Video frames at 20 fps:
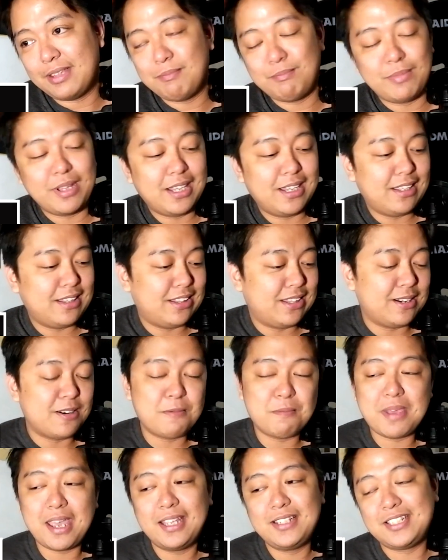man, their
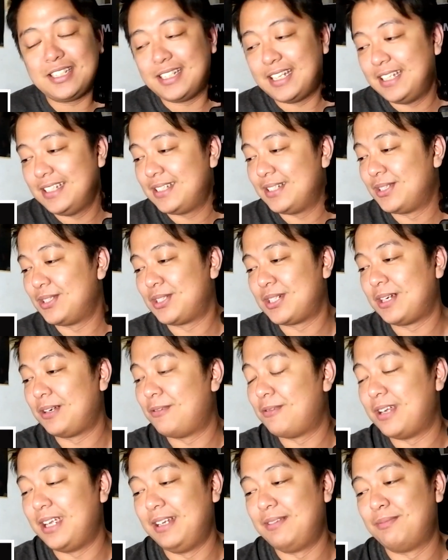imaginations are
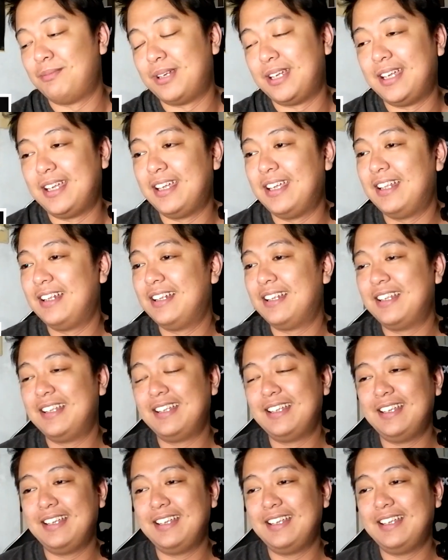great, man.